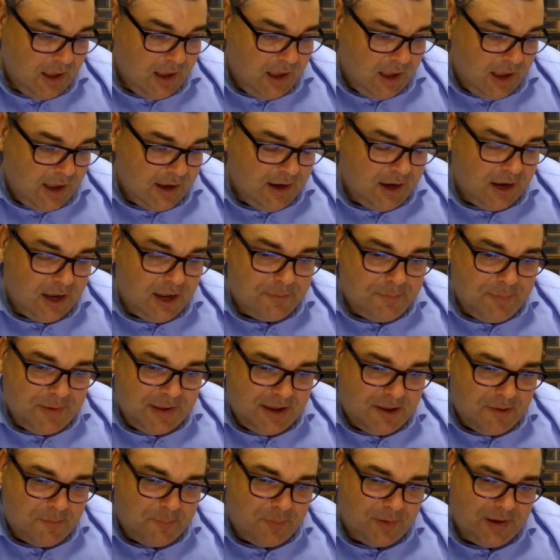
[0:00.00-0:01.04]
I gotta be
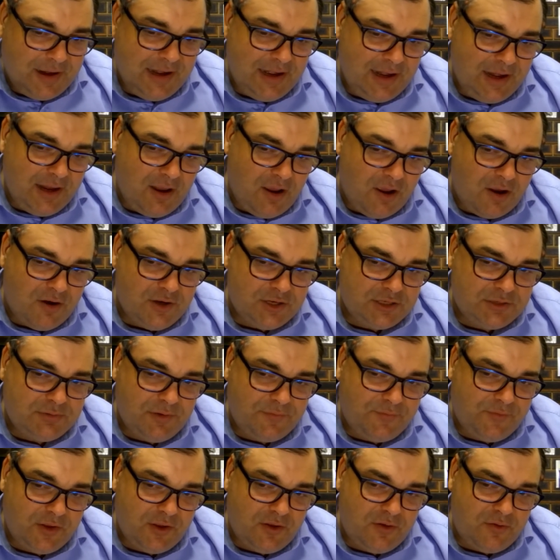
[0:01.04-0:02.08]
completely honest
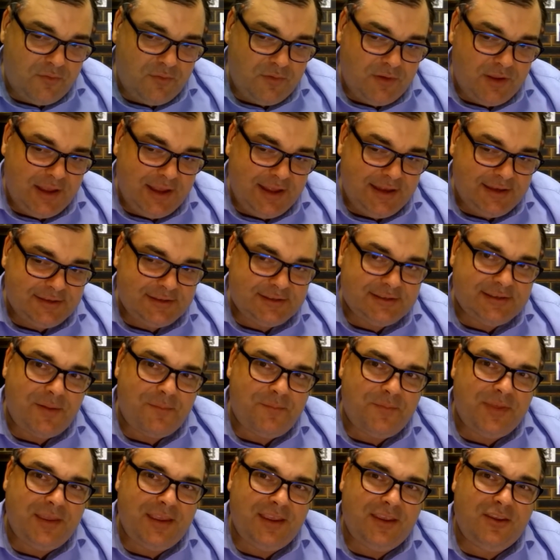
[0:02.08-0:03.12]
with you, it's
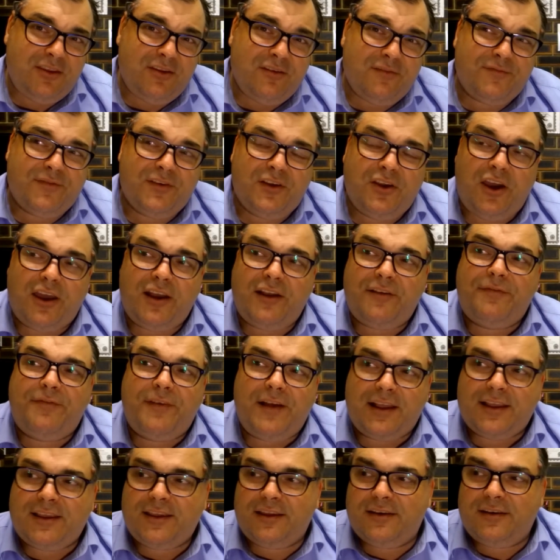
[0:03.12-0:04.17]
something you've gotta
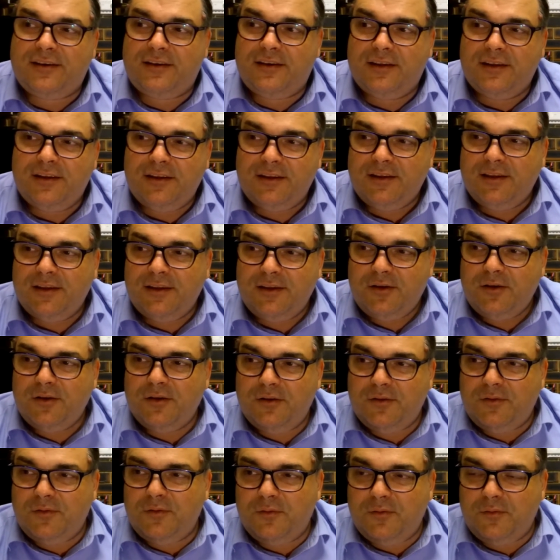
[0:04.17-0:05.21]
fucking,
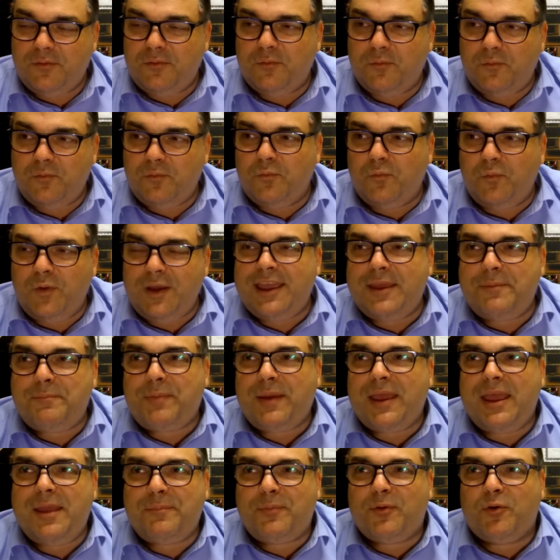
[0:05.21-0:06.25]
we
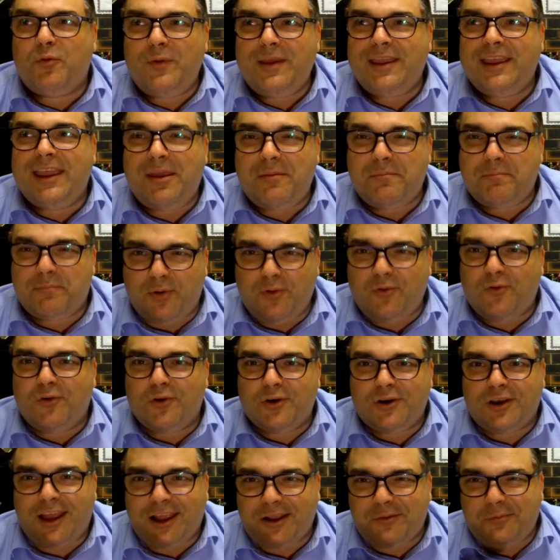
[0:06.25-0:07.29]
people, we get
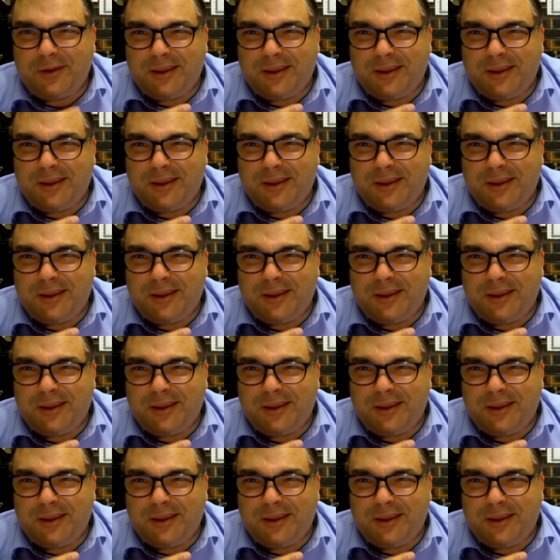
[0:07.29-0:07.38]
bored, like